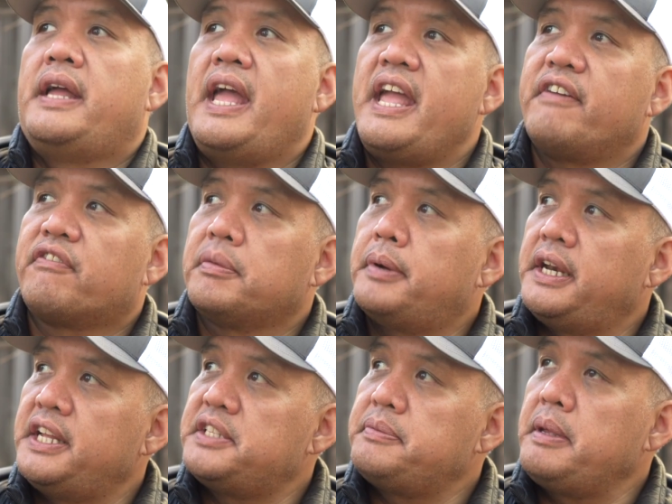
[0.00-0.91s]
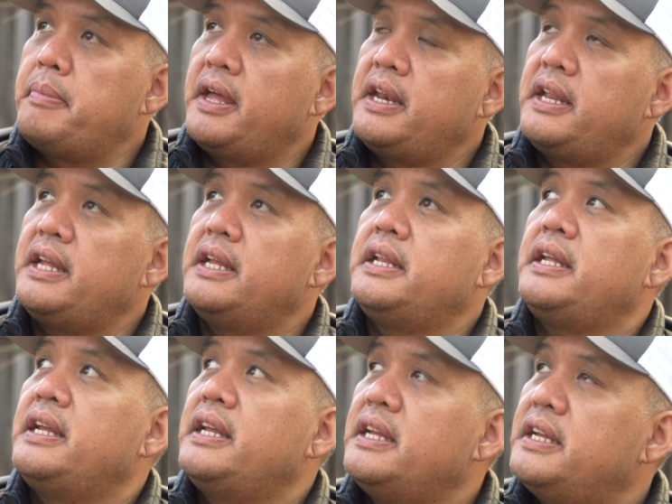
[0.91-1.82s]
Hey everybody, it's me, Ben. It
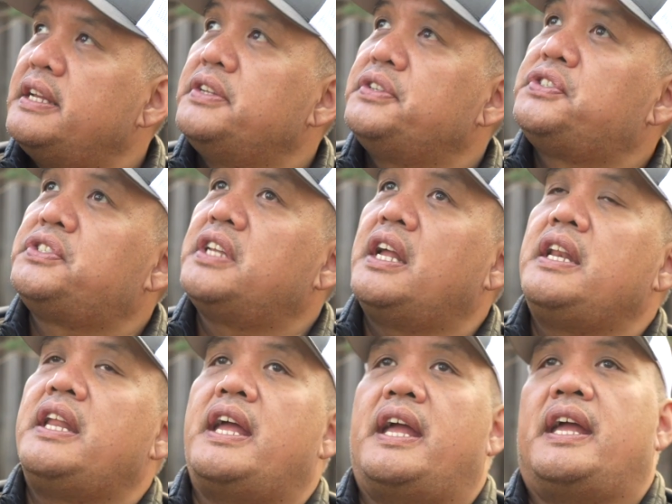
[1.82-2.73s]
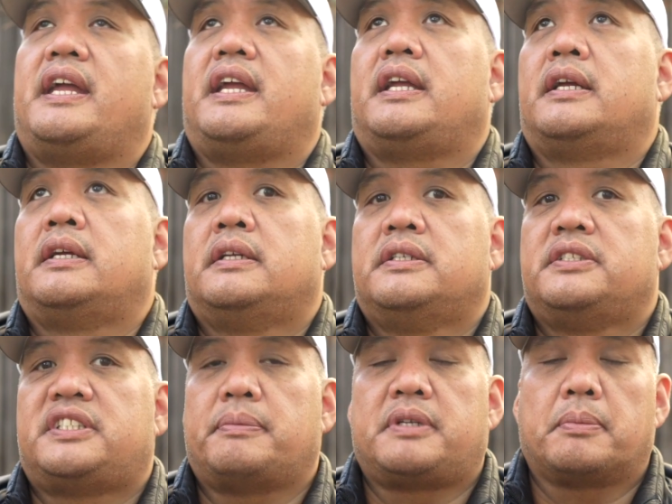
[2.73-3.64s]
is Sunday,
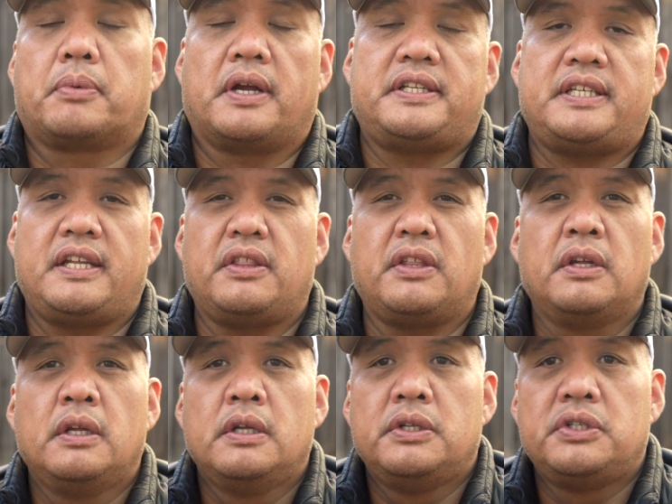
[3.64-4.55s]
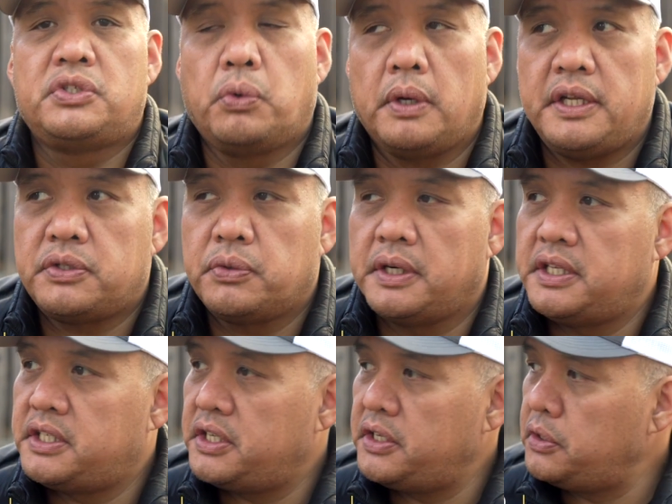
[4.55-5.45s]
September 18th,
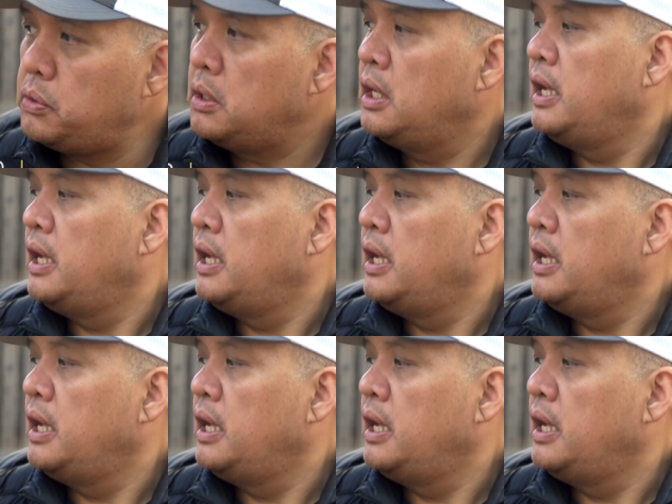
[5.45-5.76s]
2022,